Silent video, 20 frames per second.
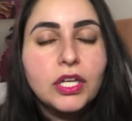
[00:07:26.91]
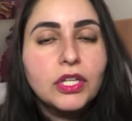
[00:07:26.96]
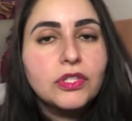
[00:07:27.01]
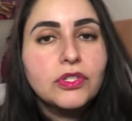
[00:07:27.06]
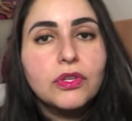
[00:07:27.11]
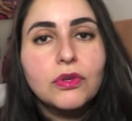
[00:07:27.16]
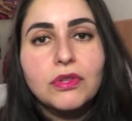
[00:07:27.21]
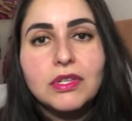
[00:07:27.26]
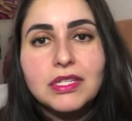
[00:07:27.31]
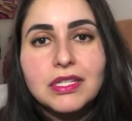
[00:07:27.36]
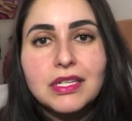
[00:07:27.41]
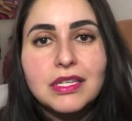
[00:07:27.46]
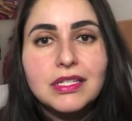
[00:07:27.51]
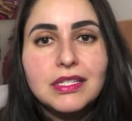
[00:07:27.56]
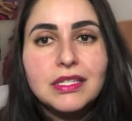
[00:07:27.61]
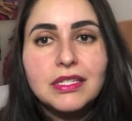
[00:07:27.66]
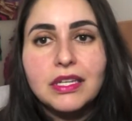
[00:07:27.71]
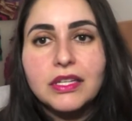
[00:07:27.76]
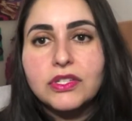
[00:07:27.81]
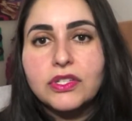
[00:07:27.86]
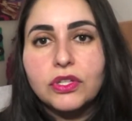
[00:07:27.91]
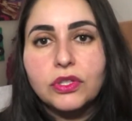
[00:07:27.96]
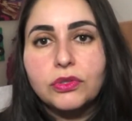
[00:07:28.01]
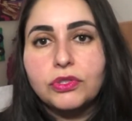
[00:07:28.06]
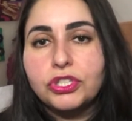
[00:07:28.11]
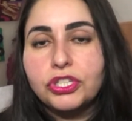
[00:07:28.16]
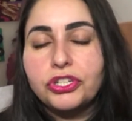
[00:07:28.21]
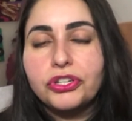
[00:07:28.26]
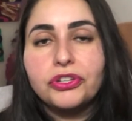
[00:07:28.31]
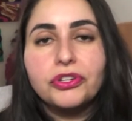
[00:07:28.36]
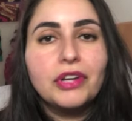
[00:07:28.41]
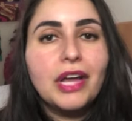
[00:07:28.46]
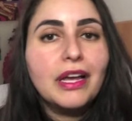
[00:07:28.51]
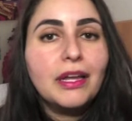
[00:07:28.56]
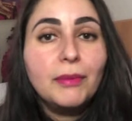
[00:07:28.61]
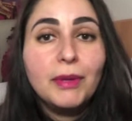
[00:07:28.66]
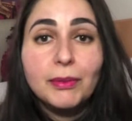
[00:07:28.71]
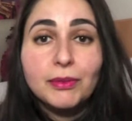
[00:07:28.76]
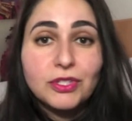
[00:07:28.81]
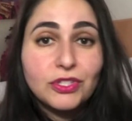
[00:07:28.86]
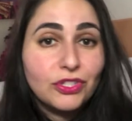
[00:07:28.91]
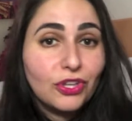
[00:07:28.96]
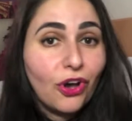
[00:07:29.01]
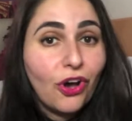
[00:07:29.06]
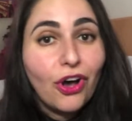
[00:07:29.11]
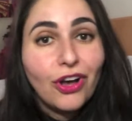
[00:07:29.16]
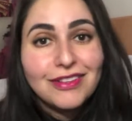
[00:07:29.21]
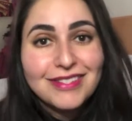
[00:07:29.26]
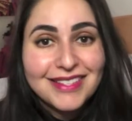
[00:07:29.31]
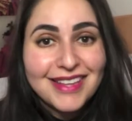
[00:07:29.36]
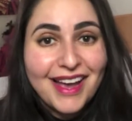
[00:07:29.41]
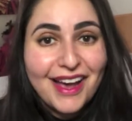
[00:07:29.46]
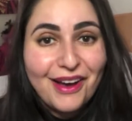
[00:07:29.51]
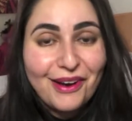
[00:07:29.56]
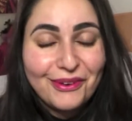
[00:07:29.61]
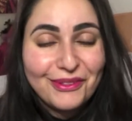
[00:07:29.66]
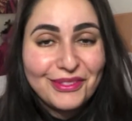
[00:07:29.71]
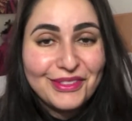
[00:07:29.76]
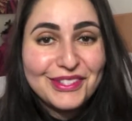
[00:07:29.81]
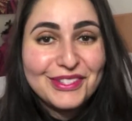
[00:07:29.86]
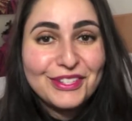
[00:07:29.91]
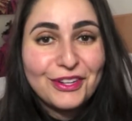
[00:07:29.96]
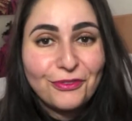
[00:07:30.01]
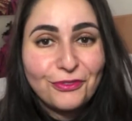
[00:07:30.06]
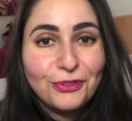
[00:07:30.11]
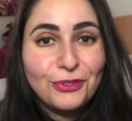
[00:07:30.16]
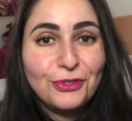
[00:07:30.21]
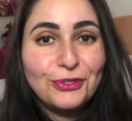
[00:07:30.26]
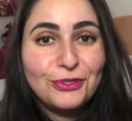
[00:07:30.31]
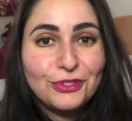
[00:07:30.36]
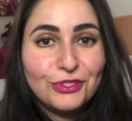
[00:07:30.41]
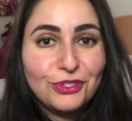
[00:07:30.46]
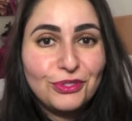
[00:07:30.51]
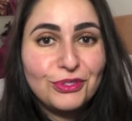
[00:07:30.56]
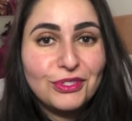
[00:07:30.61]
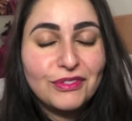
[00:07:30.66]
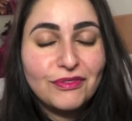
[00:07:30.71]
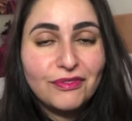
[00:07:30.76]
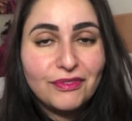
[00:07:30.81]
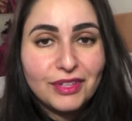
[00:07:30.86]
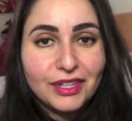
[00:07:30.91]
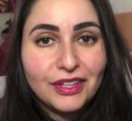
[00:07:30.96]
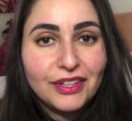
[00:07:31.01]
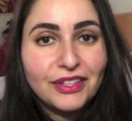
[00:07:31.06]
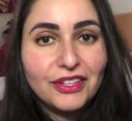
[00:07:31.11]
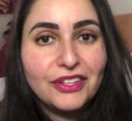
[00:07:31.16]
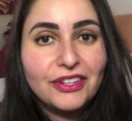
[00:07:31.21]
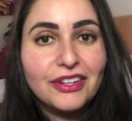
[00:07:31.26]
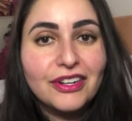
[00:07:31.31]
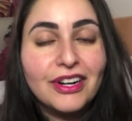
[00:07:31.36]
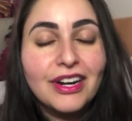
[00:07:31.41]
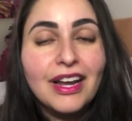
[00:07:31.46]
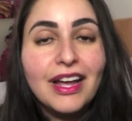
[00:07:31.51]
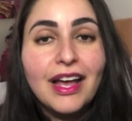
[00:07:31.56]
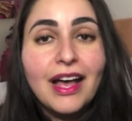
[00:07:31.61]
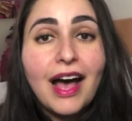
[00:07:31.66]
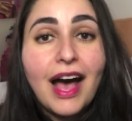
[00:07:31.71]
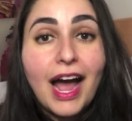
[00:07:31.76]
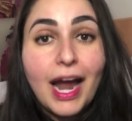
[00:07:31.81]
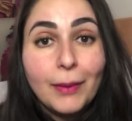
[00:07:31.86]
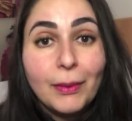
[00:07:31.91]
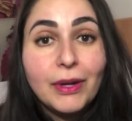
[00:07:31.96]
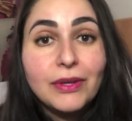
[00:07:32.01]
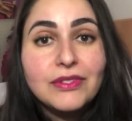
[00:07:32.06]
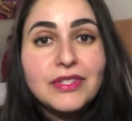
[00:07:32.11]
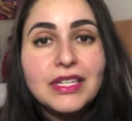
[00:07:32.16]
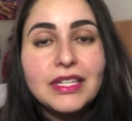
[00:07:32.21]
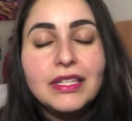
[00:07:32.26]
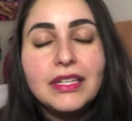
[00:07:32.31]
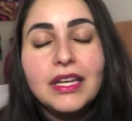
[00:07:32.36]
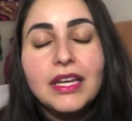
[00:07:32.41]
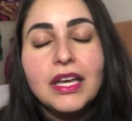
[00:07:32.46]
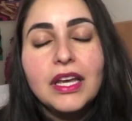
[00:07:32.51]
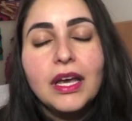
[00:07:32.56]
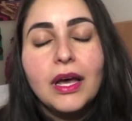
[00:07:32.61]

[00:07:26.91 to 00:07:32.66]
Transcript: So this isn't a solution. You're not gonna be able to toss out the stuff you used to use to fill your eyebrows in.